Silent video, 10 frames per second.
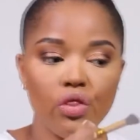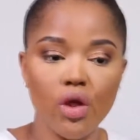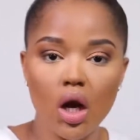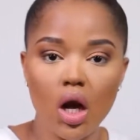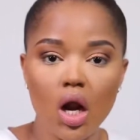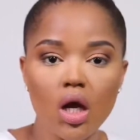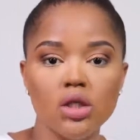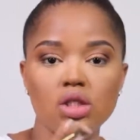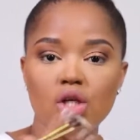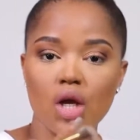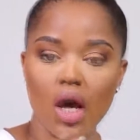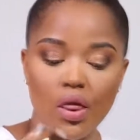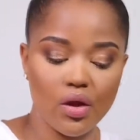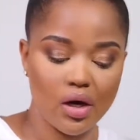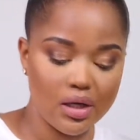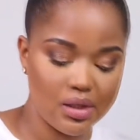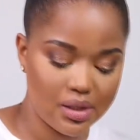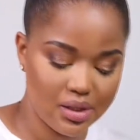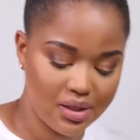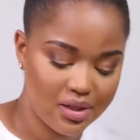thin
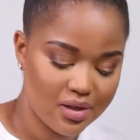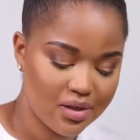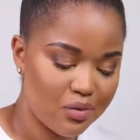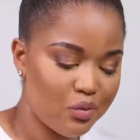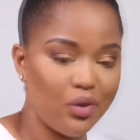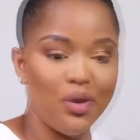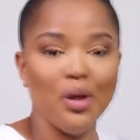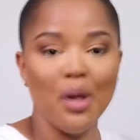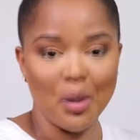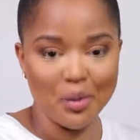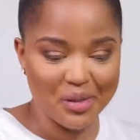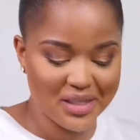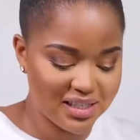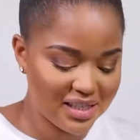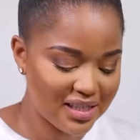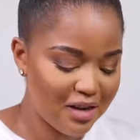togetherness with your nose,